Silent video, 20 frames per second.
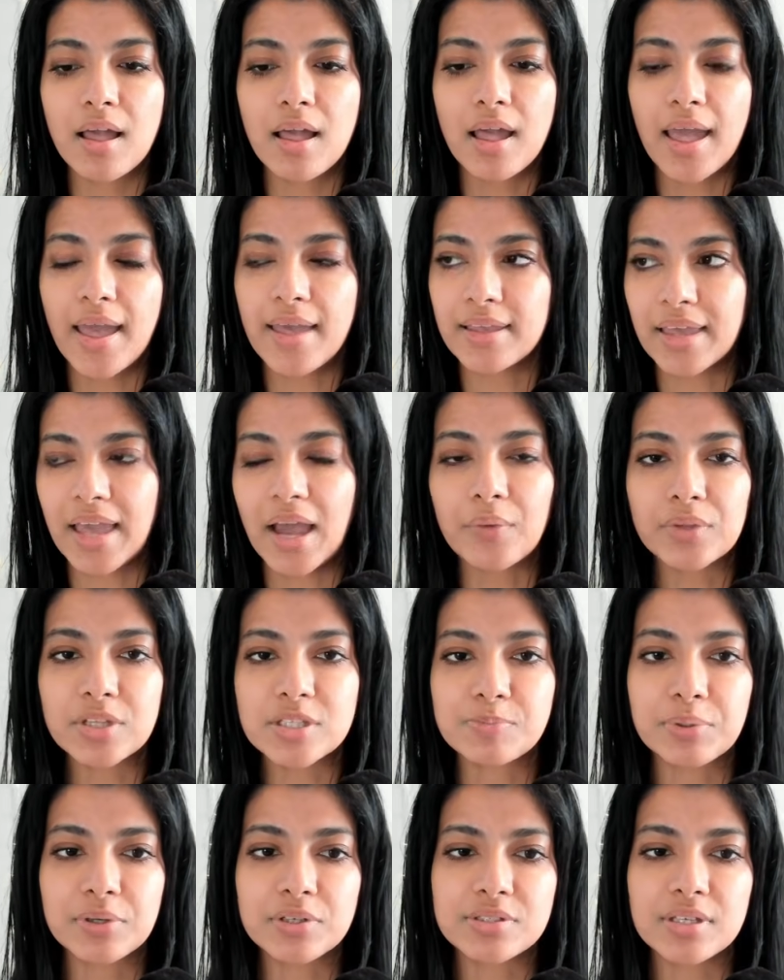hanging out with this
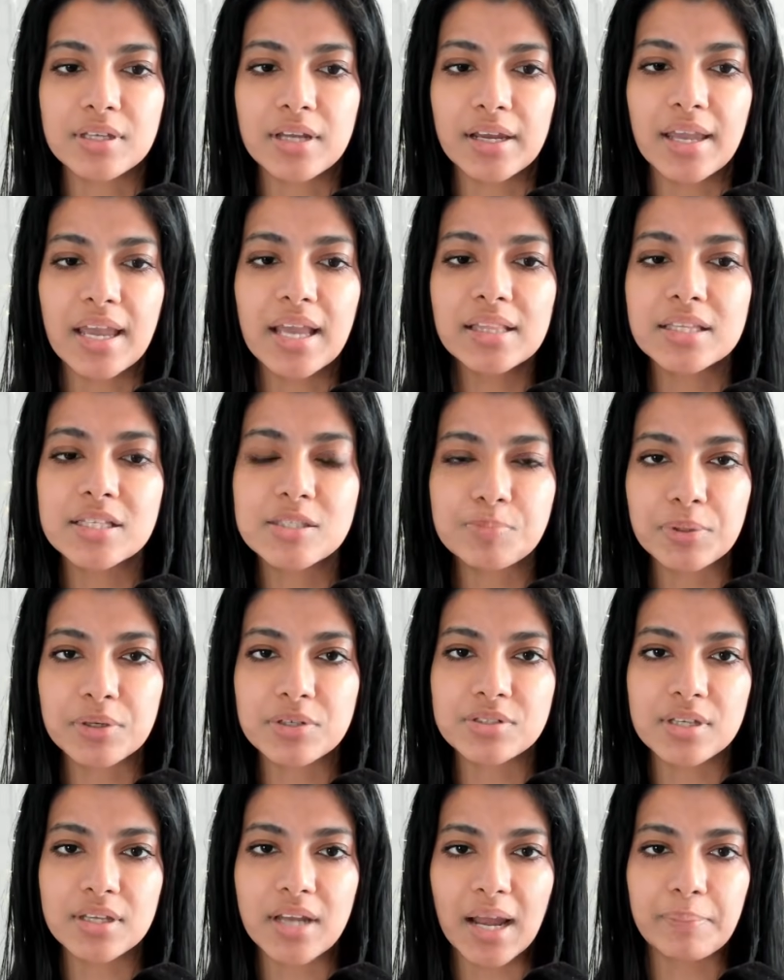person. I hate this
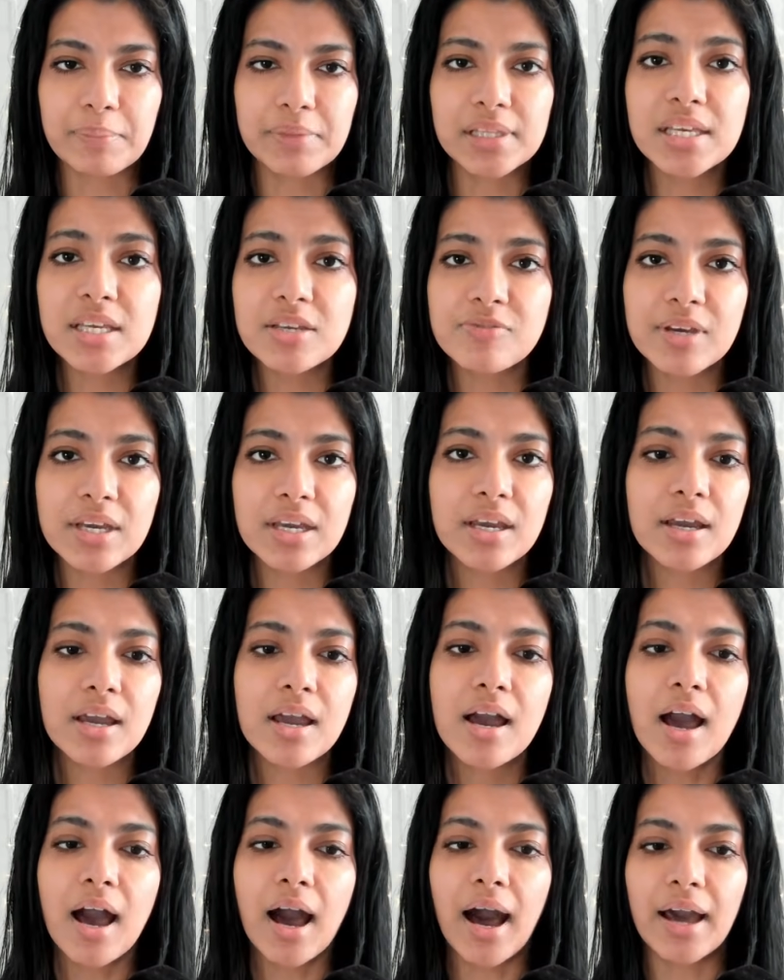person. I'm leaving.
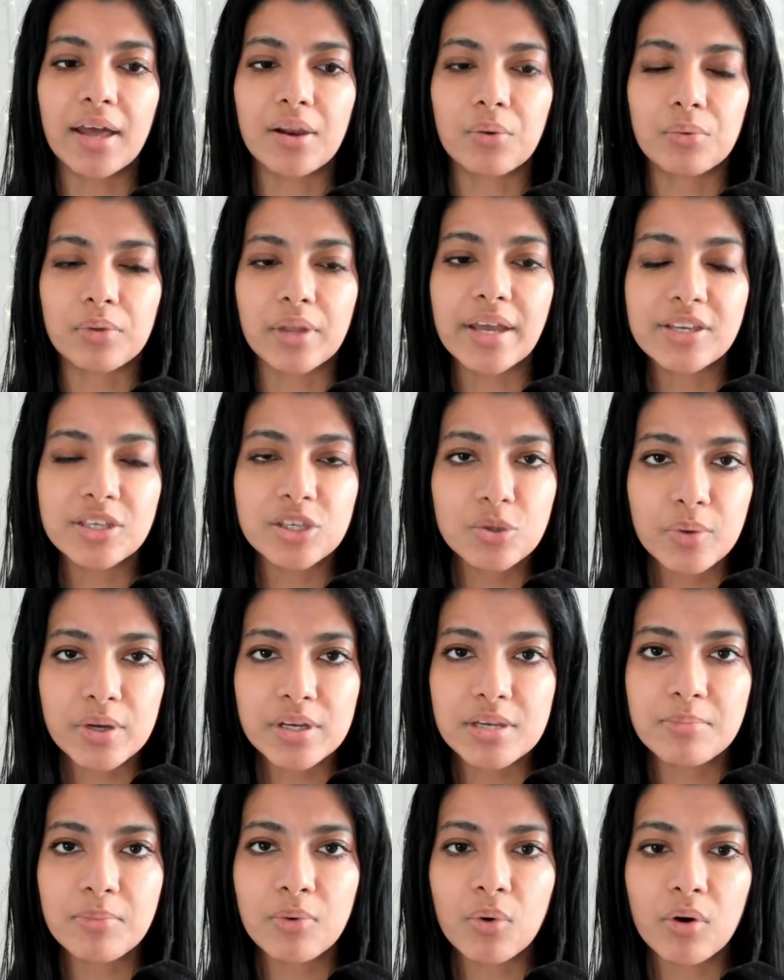I don't like you
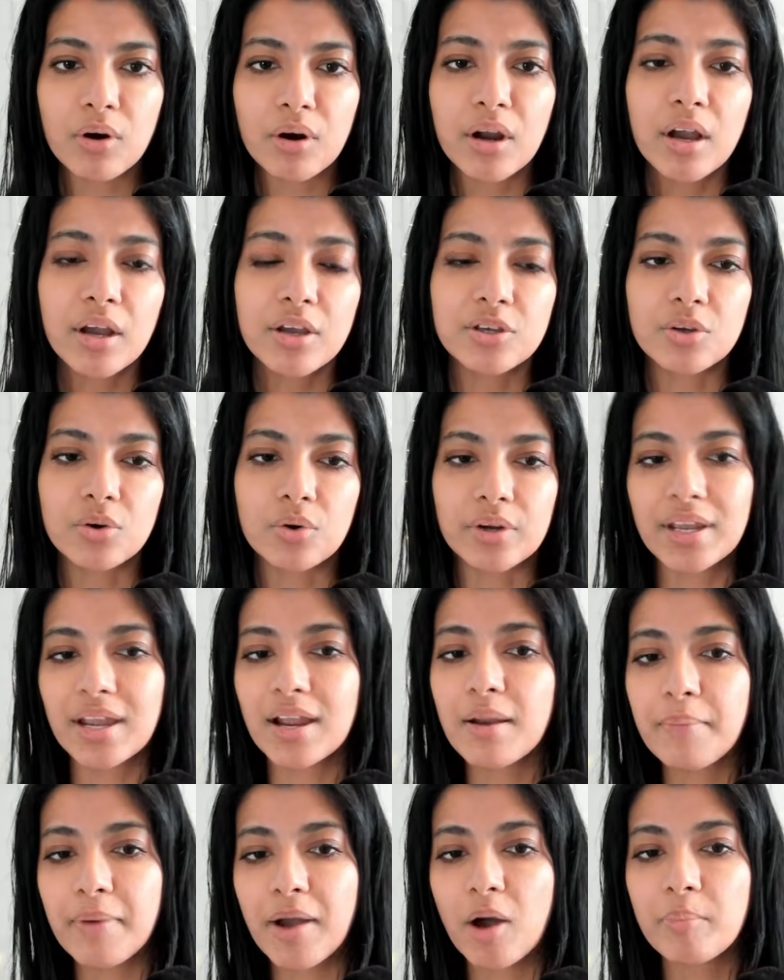anymore. You don't
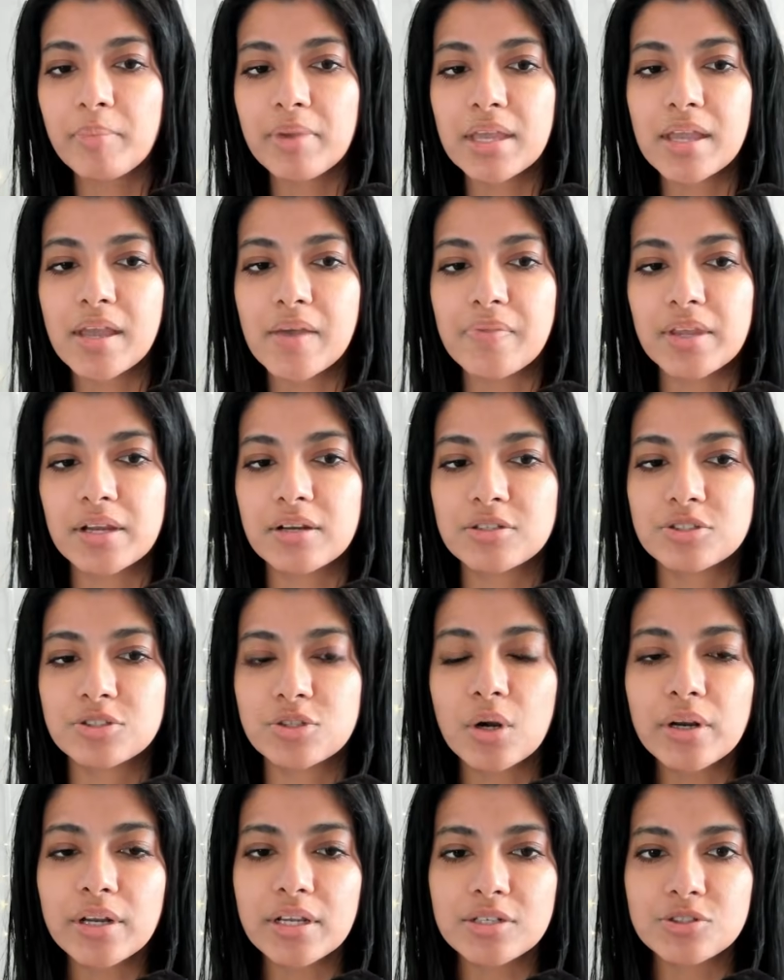care about me. And they're
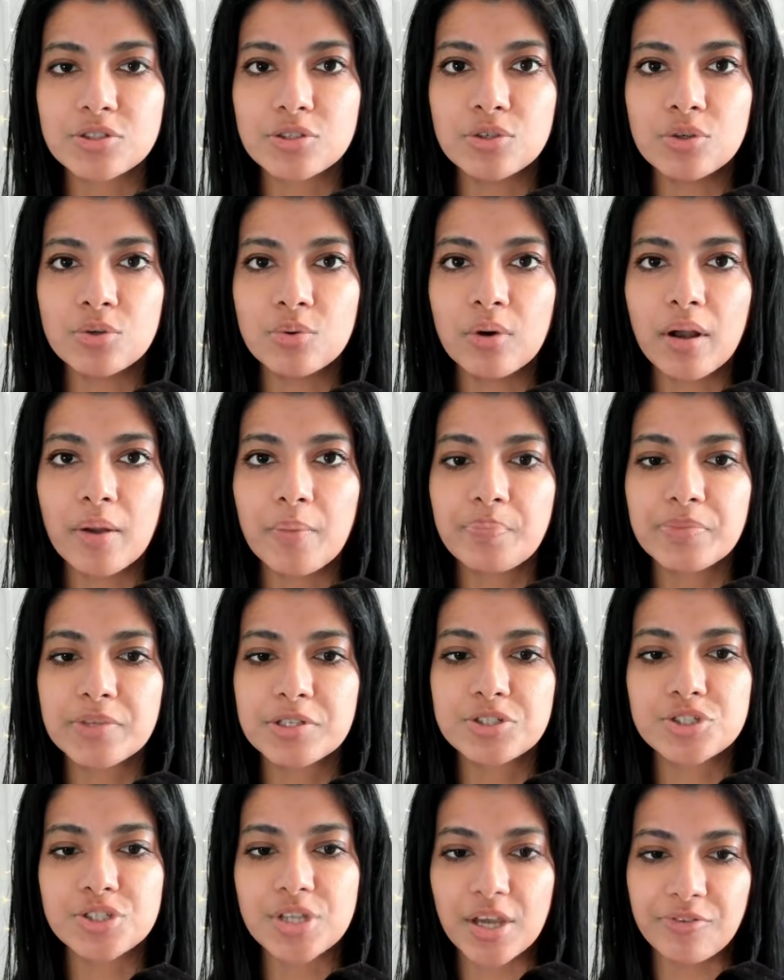starting to
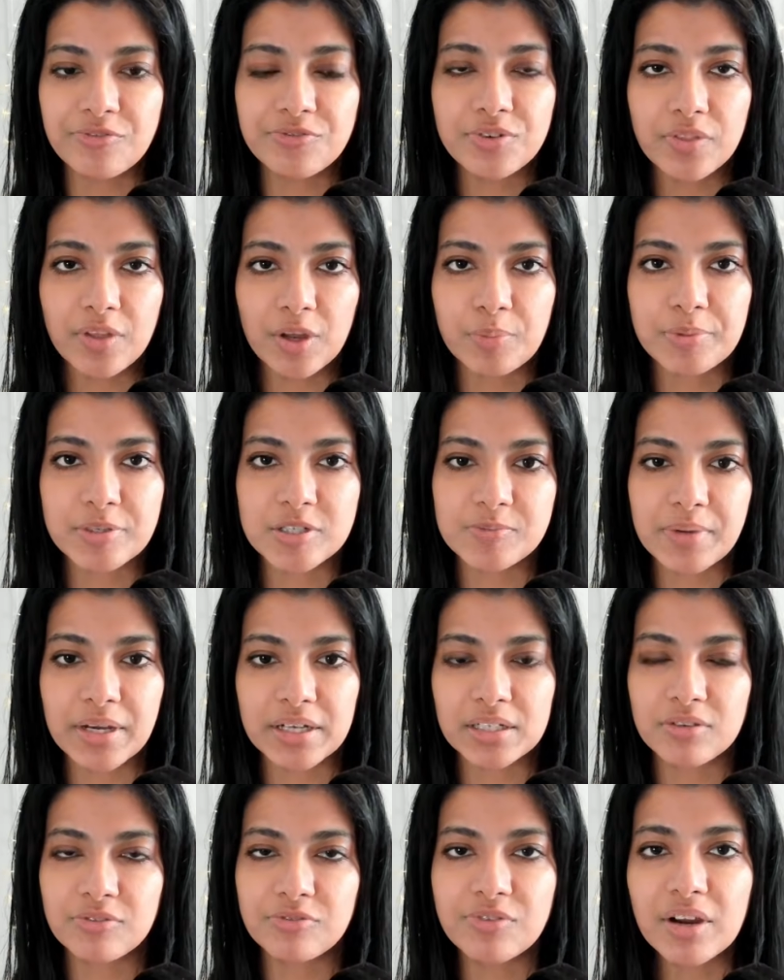shift their
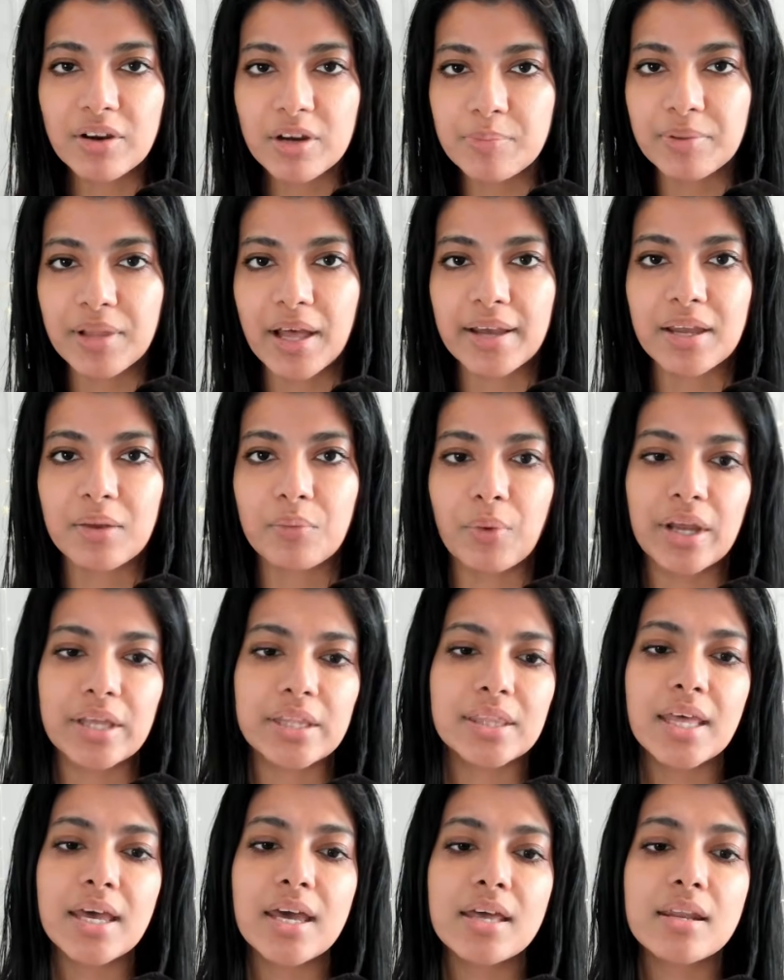perspective, very black and white.
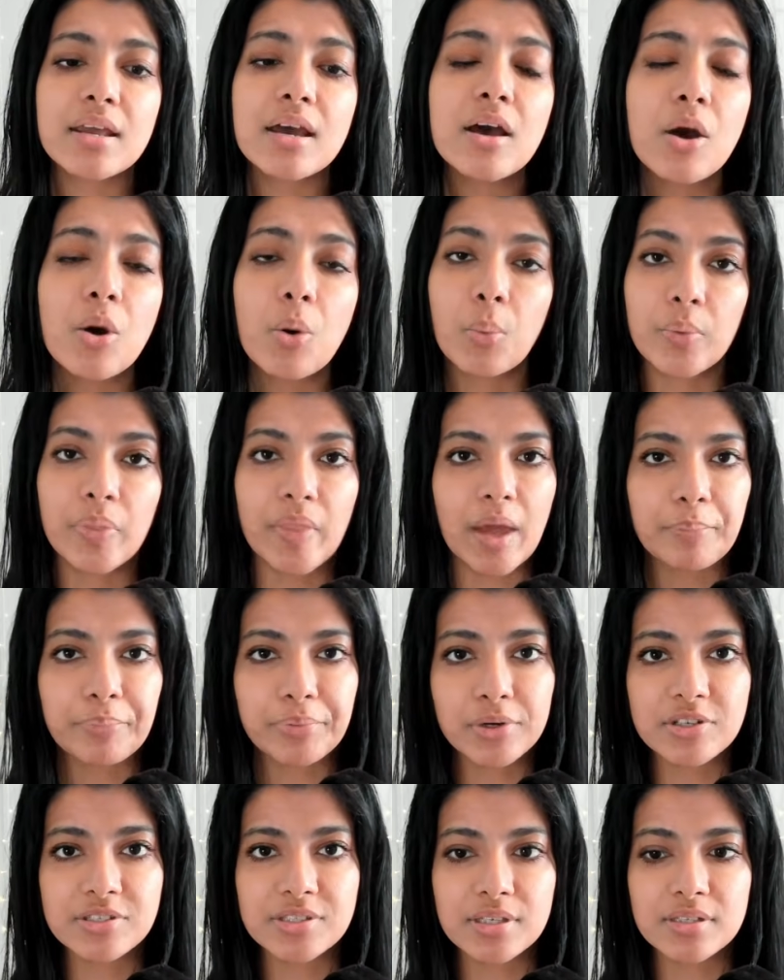And then when that
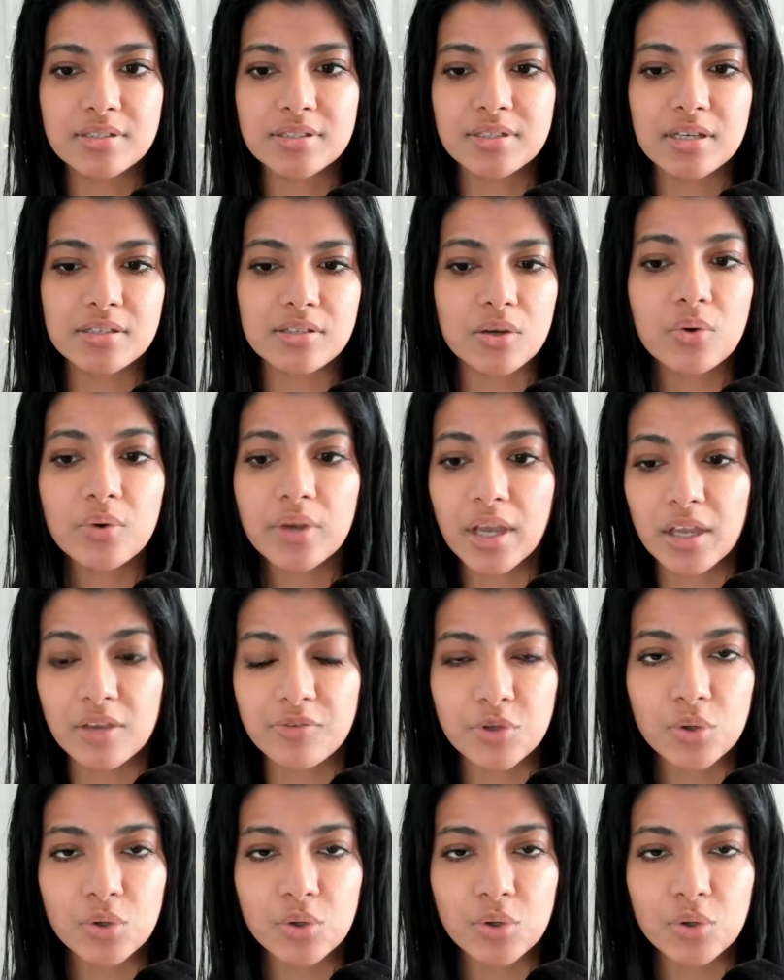person says, okay, if you